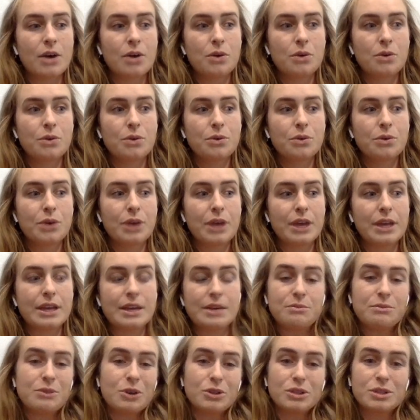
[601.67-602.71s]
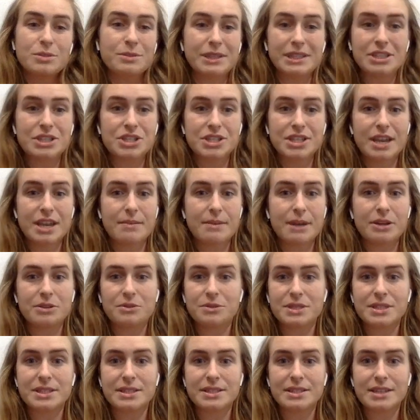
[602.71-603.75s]
now it ultimately just came
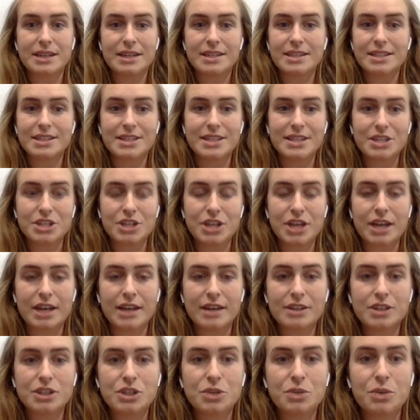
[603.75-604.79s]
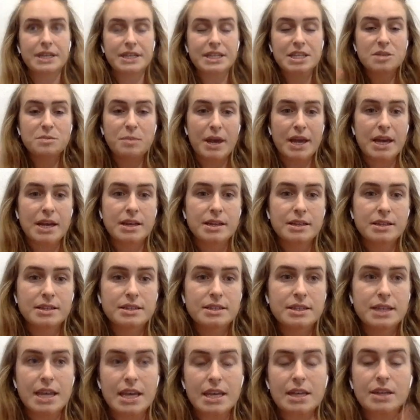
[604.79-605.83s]
down to a decision. Do I want to
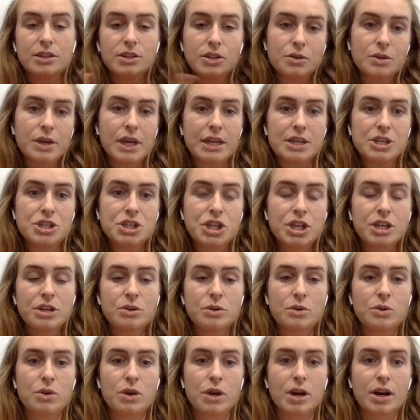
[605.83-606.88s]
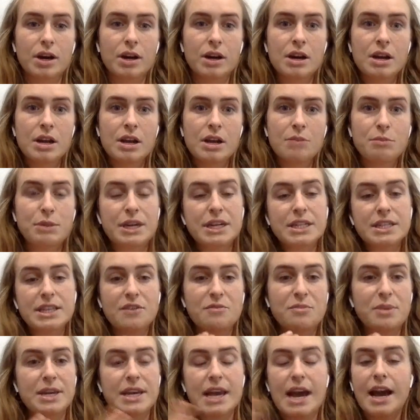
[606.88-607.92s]
expand in a location, or
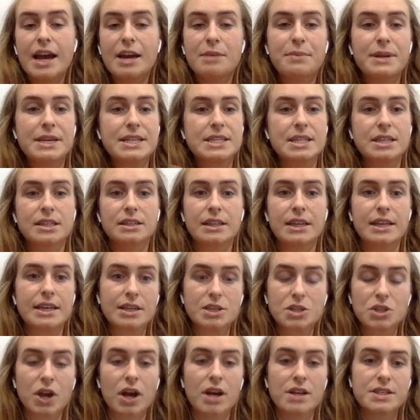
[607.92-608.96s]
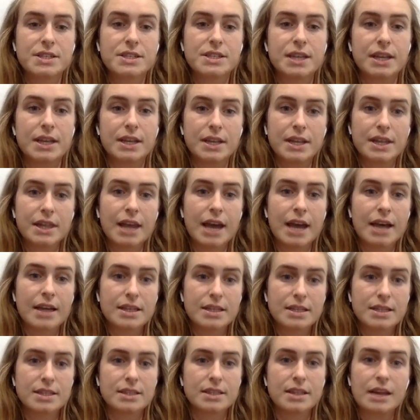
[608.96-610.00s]
because I had basically exhausted
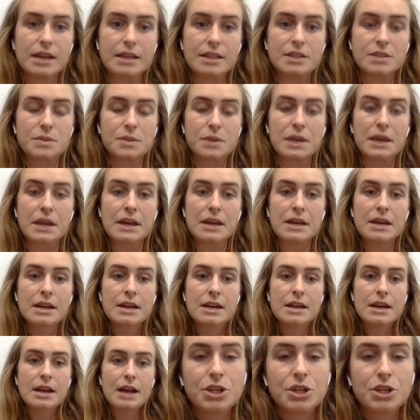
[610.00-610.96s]
that salon suite.